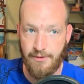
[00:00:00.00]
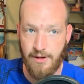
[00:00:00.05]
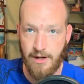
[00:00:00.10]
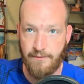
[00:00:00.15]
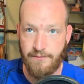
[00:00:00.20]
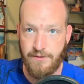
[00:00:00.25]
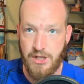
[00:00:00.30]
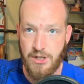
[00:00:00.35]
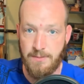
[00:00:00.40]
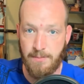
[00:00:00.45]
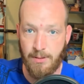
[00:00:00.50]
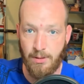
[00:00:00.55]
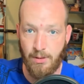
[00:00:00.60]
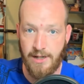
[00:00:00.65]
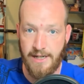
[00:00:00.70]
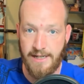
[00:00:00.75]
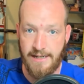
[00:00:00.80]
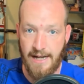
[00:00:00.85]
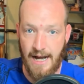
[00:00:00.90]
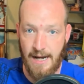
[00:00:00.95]
a
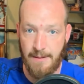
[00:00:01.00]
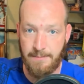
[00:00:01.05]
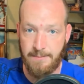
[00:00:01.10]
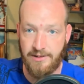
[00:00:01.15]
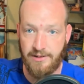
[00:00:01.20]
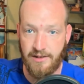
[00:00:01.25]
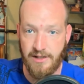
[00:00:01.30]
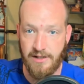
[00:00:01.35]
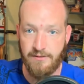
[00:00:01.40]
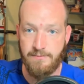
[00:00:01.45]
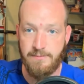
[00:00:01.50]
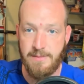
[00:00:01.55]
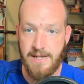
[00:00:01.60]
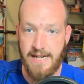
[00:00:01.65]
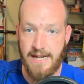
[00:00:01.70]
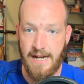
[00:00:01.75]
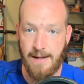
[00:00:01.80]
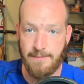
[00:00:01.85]
viewpoint opposite of me,